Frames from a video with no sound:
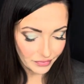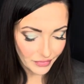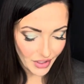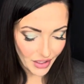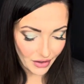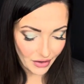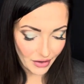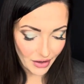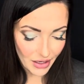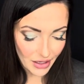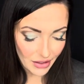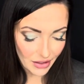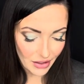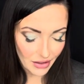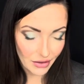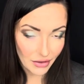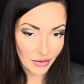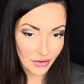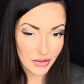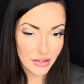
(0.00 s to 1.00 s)
All right,
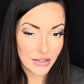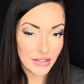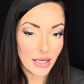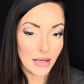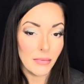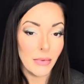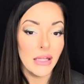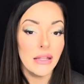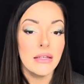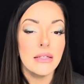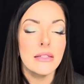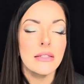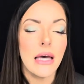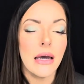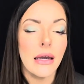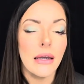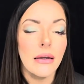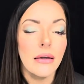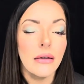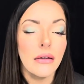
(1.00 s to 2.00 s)
now same on this
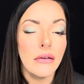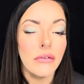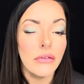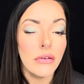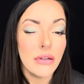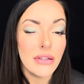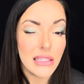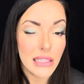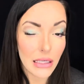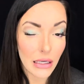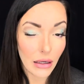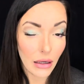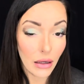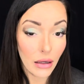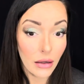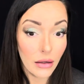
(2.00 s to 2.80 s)
eye, if you see.